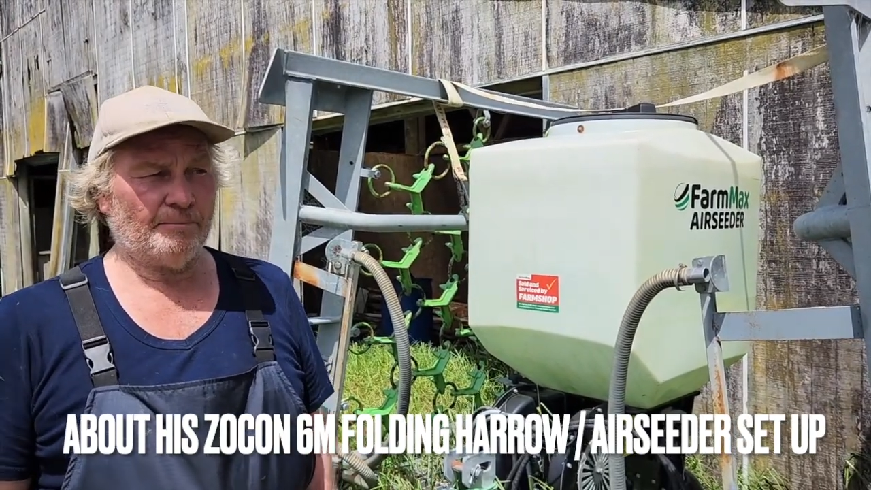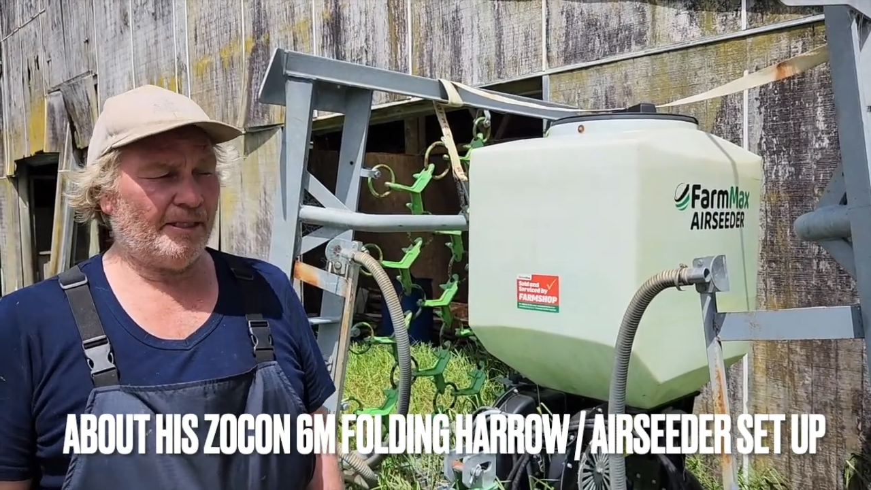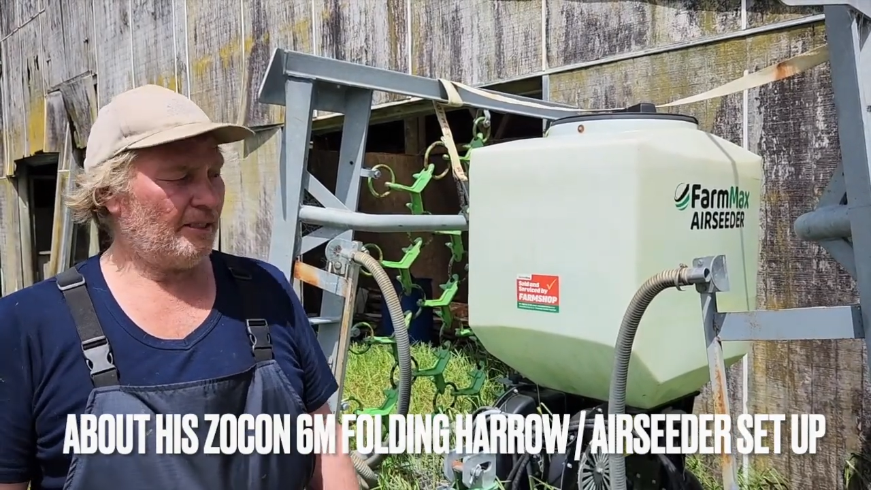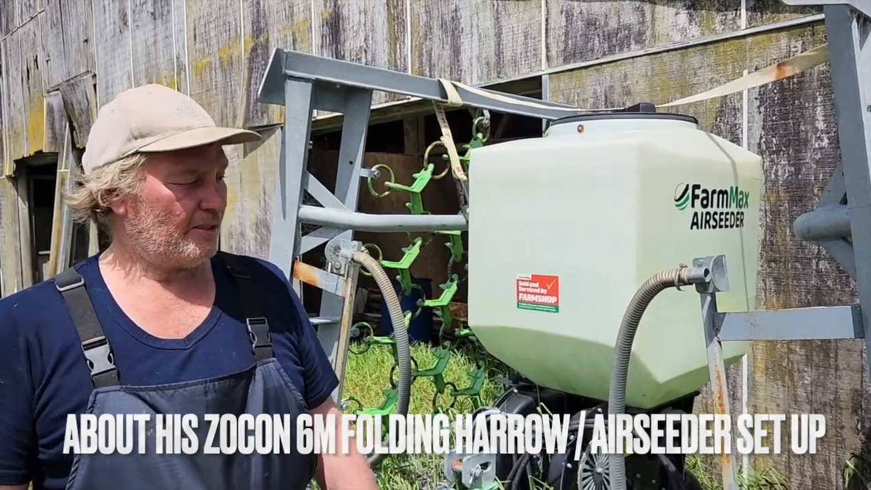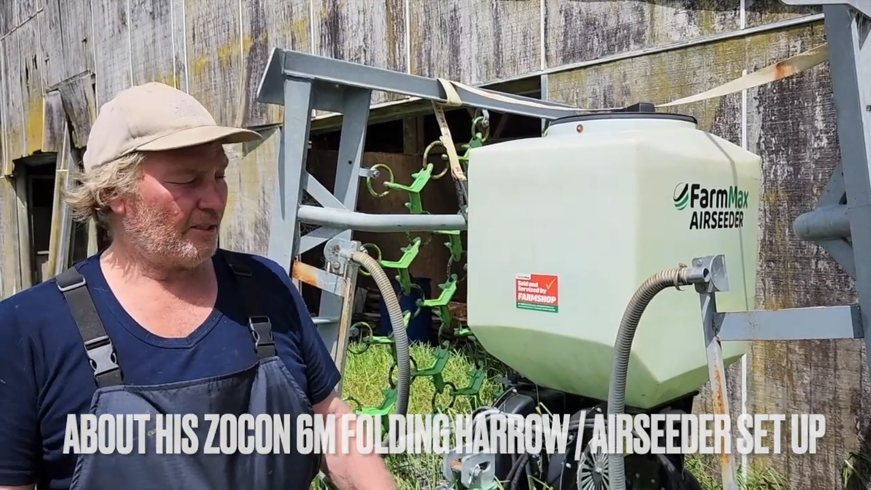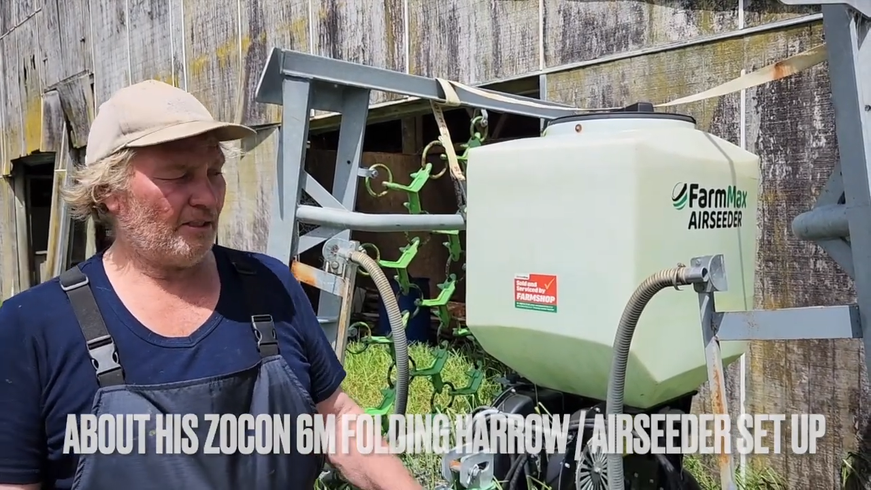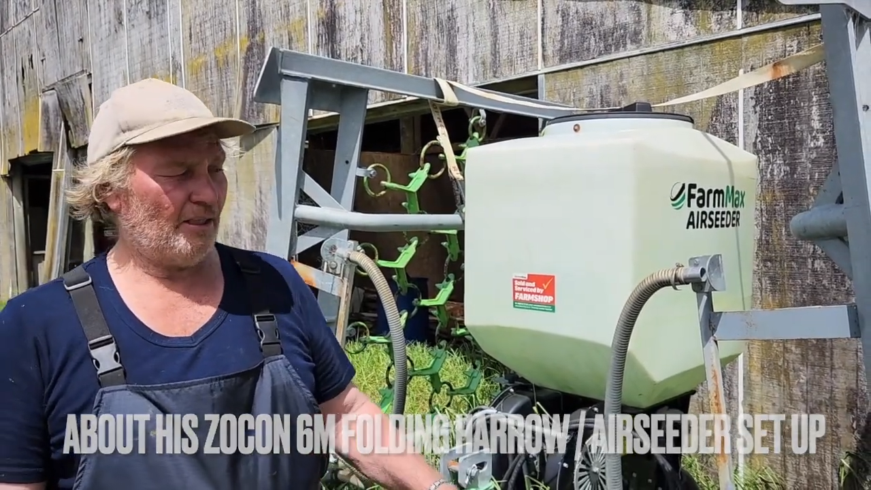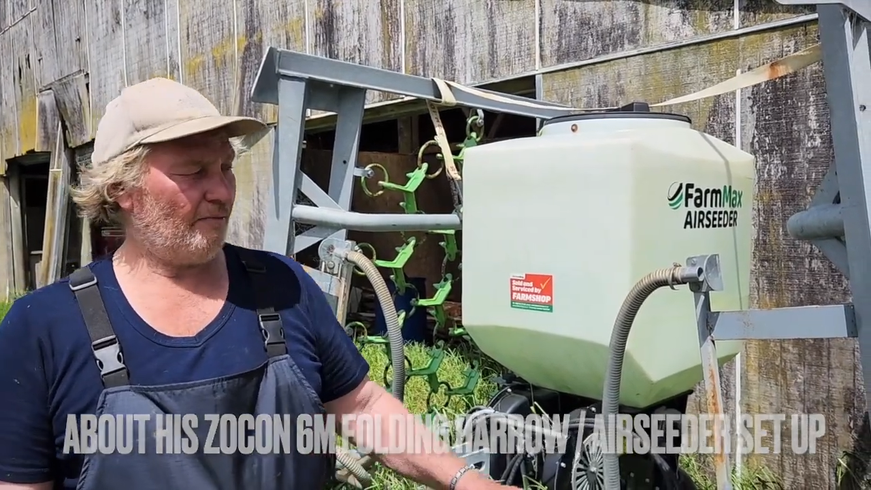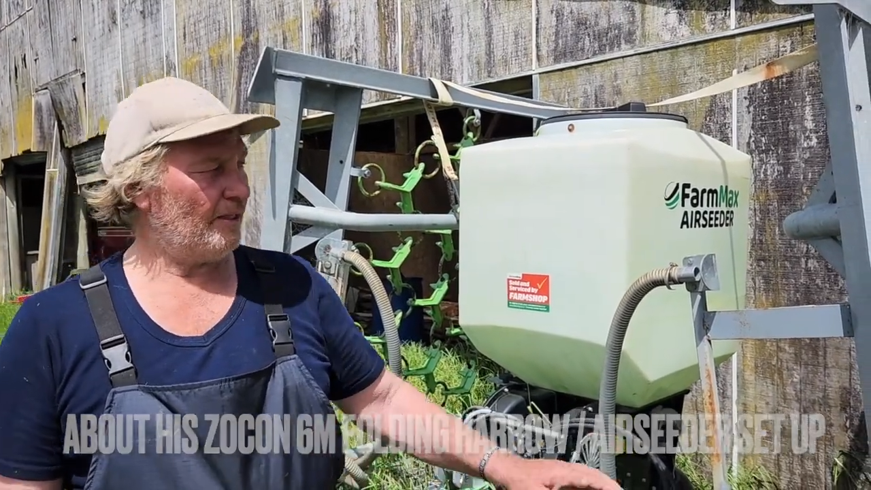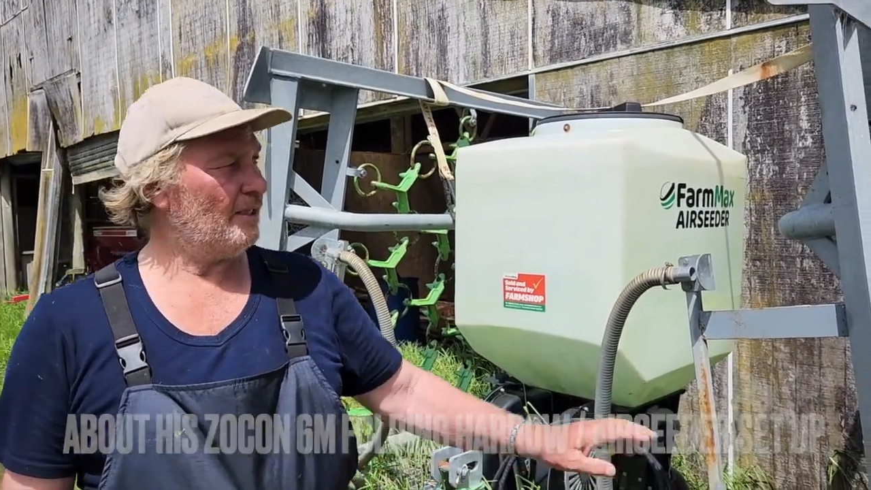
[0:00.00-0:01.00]
the paddocks. It's got a
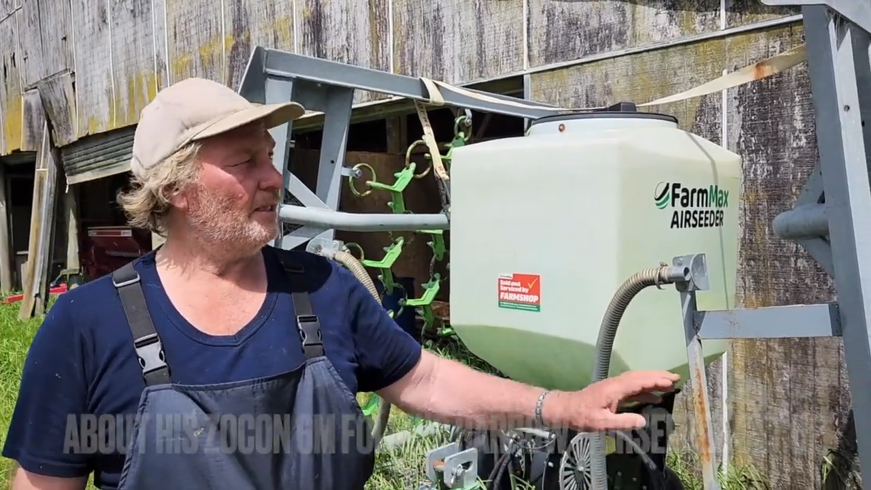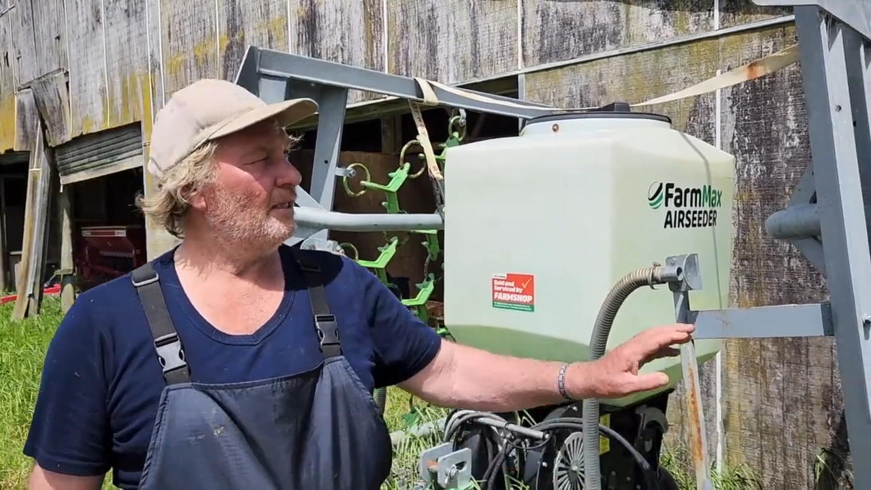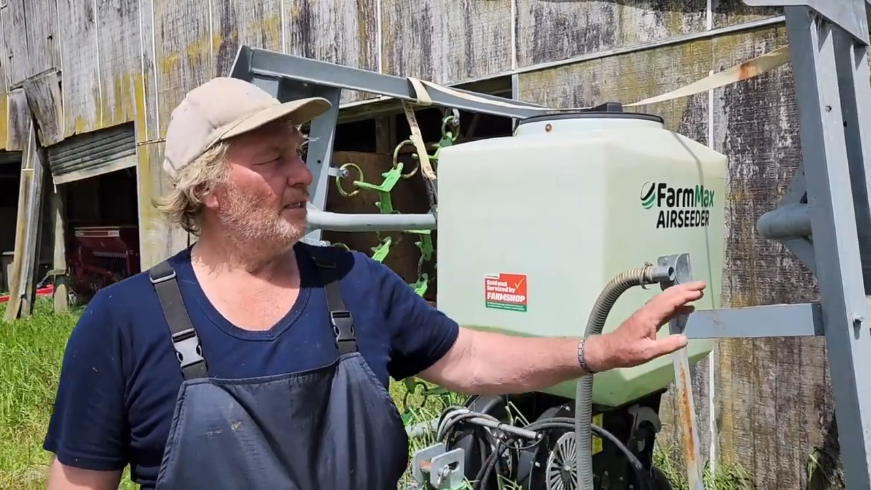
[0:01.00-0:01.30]
levelling